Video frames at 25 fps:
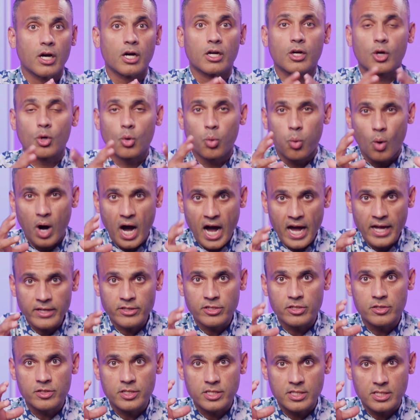A
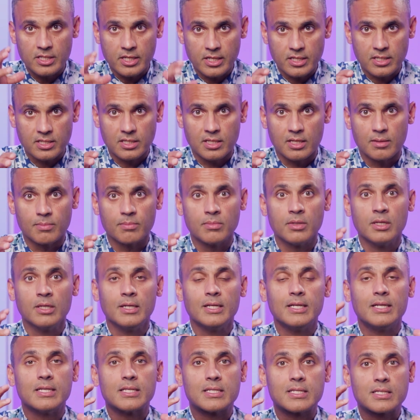quieter system
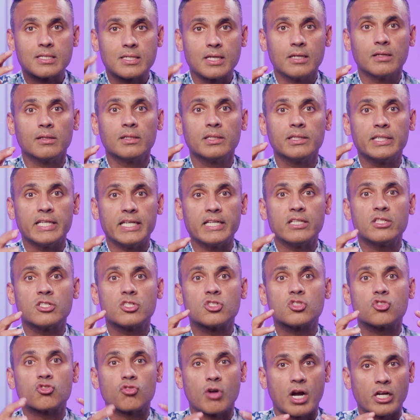still needs
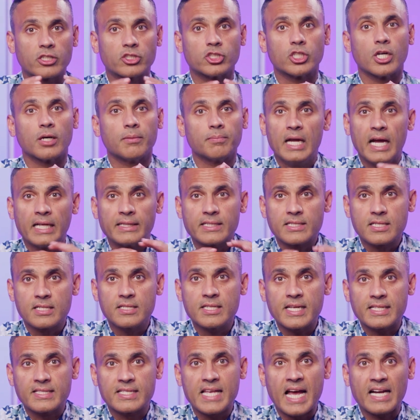structure. And this is
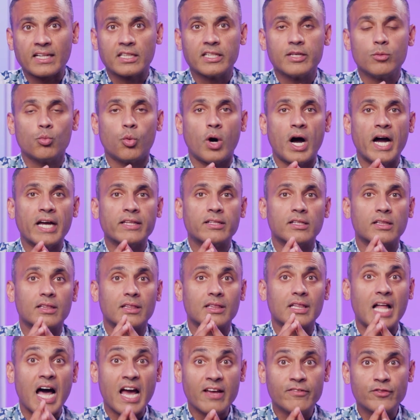exactly why the
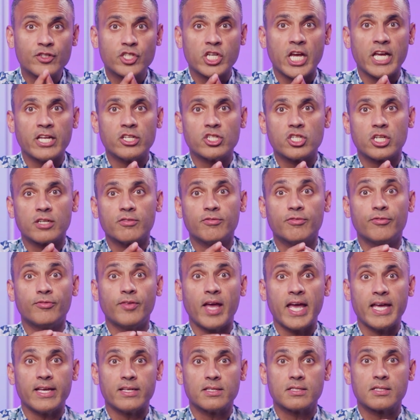life-changing
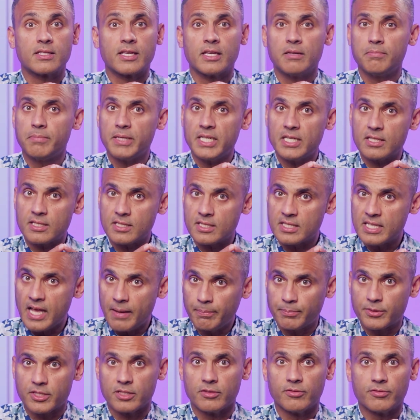phase can be
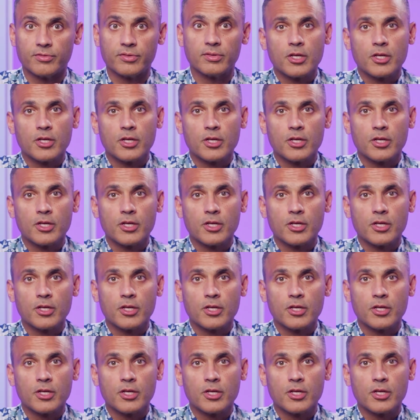deceptive.